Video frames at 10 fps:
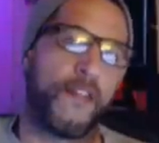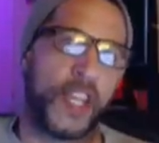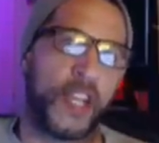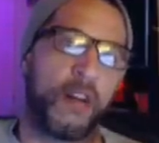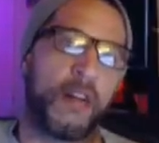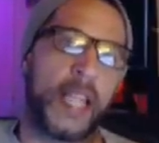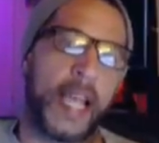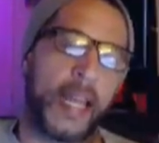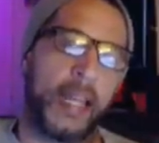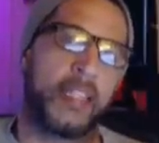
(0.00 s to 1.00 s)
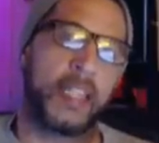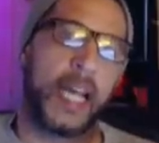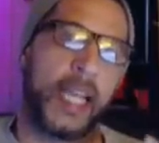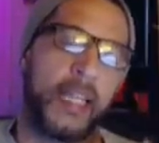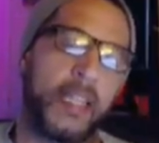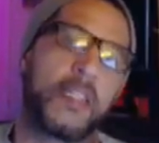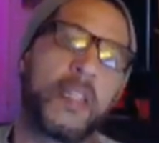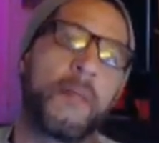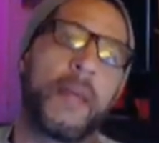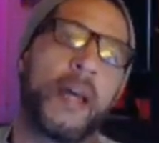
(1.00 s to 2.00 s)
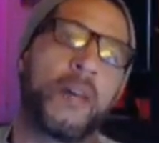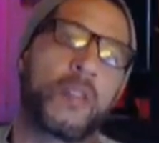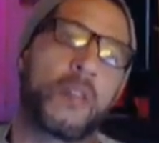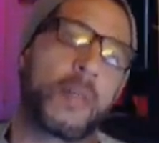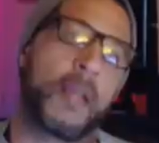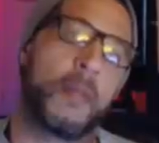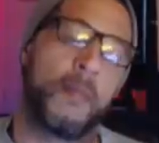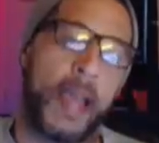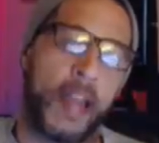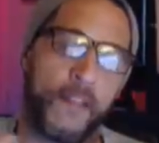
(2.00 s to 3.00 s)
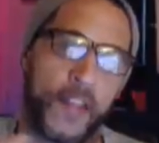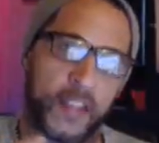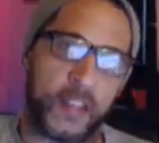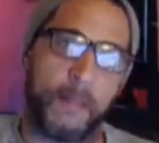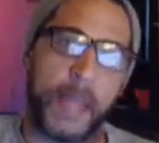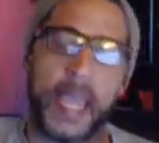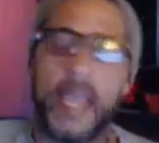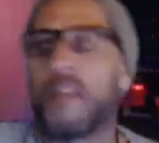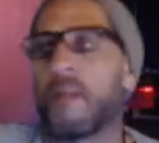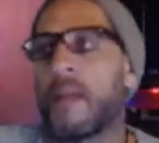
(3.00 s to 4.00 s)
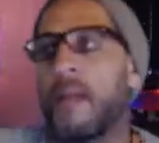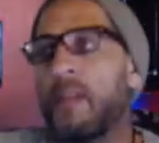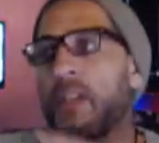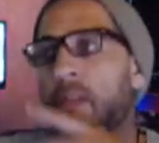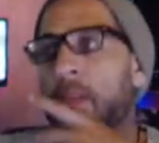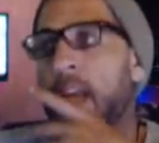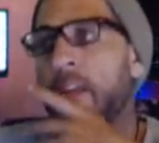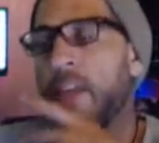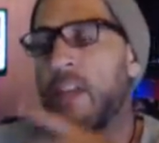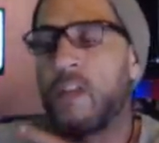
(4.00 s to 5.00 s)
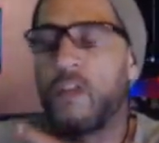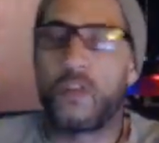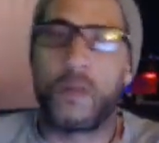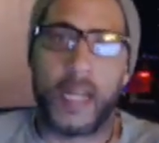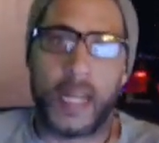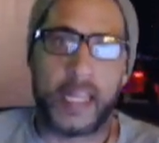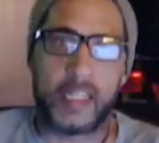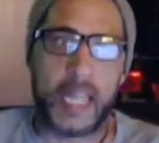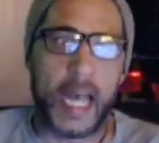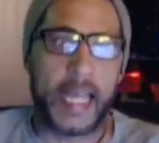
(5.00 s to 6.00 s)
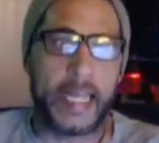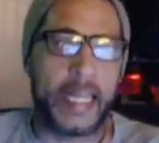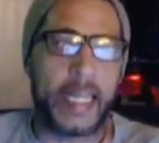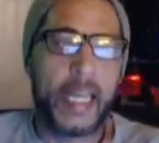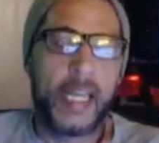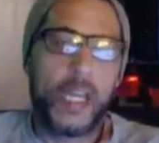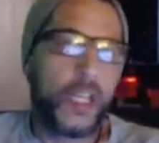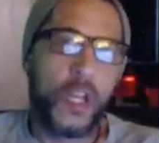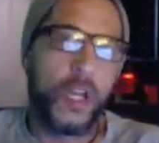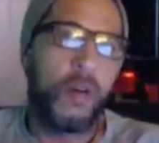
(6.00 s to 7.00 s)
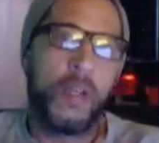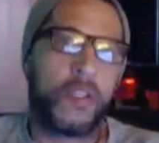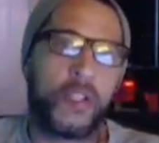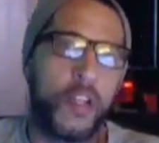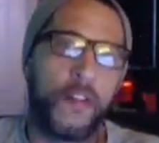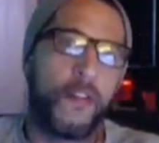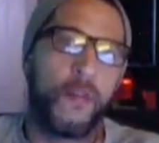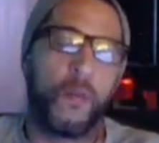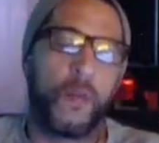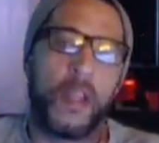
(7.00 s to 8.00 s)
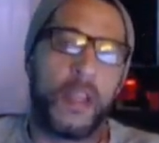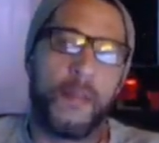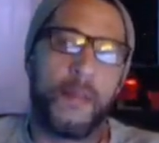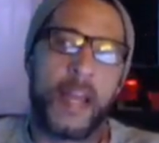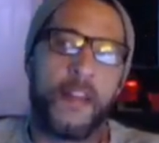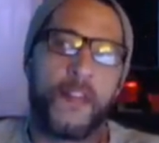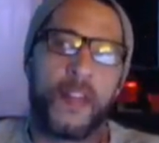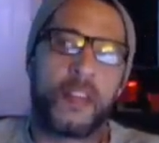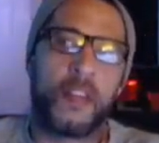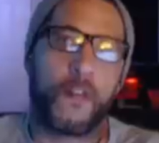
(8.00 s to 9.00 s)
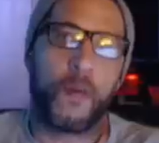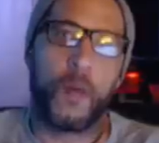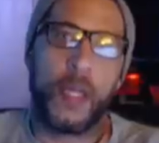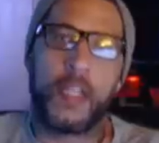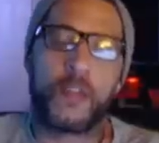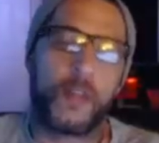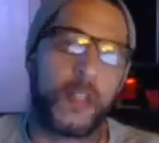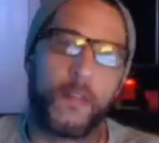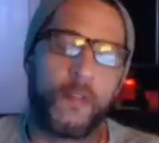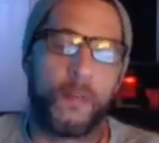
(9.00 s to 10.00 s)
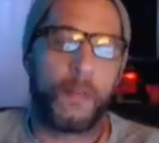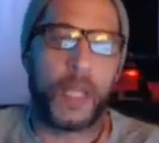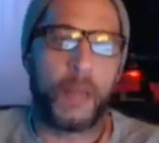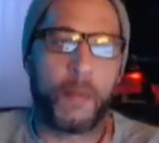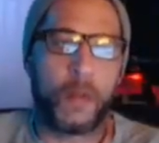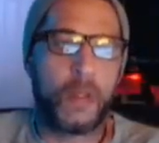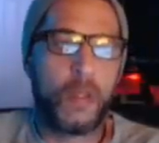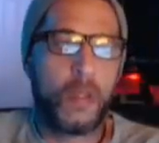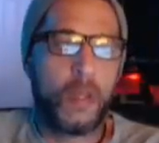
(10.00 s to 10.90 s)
fear and that anxiety somehow. Sometimes it manifests in pain, sometimes it just manifests in straight anxiety. You know, it's different, it manifests different ways for different people.